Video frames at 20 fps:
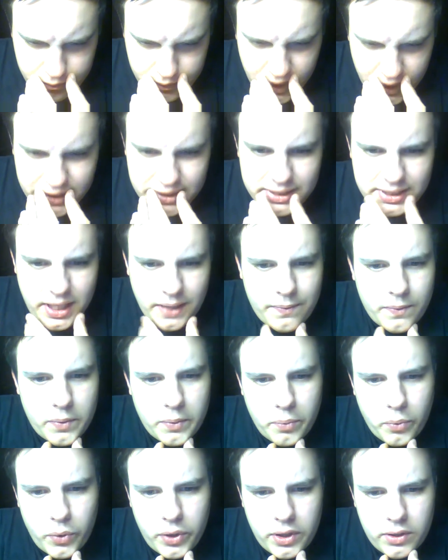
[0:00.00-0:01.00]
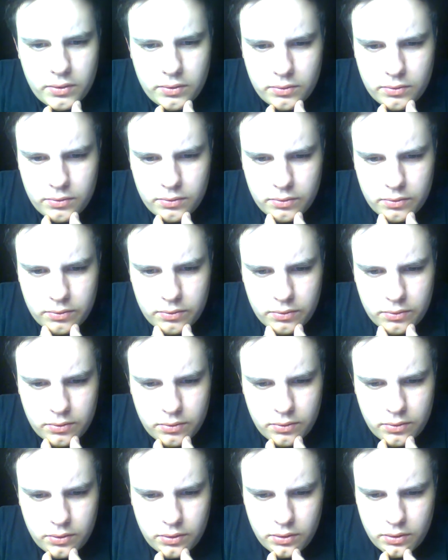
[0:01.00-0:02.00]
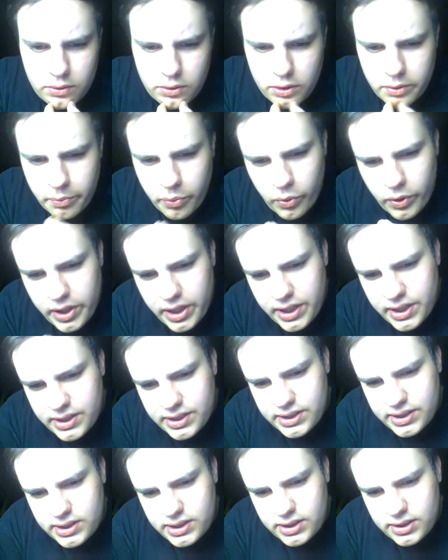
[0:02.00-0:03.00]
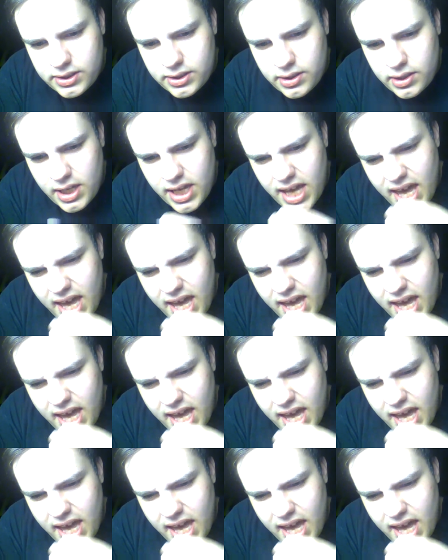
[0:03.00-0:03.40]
that's aside from the point. The point is,